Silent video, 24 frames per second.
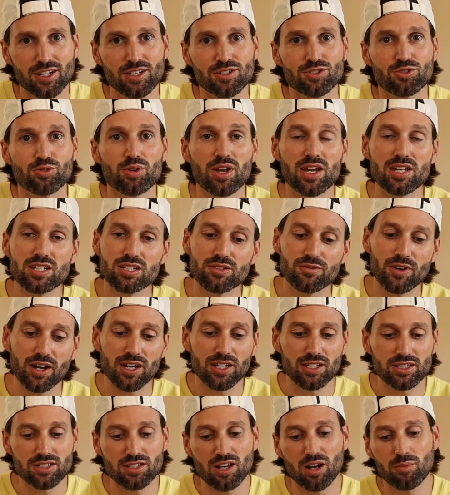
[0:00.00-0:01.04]
So Casetify
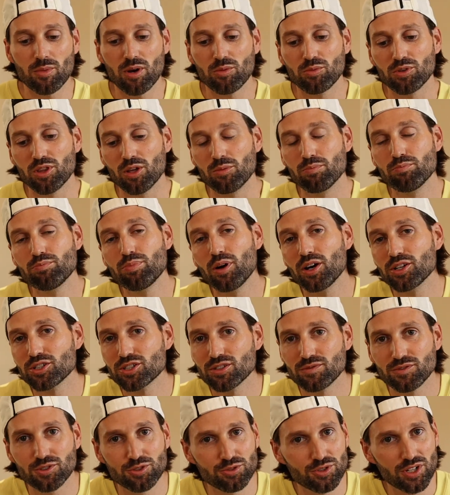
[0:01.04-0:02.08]
has come up with a bunch
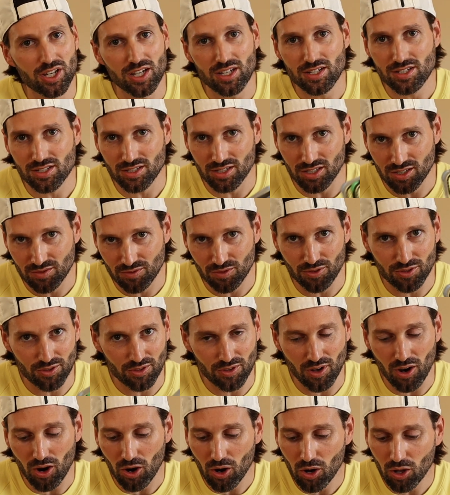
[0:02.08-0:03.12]
of new cases for
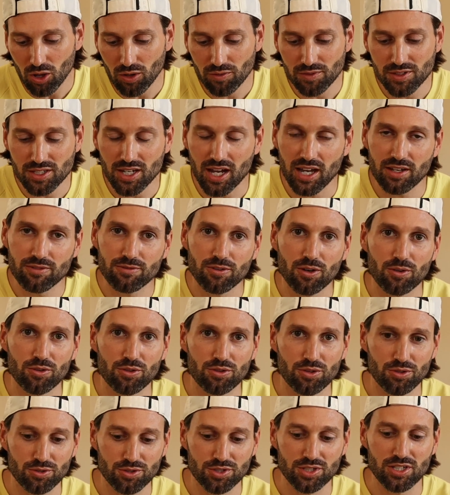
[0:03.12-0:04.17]
all of the iPhone
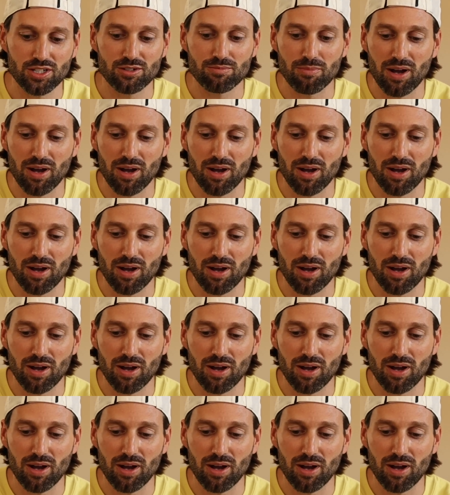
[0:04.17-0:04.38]
13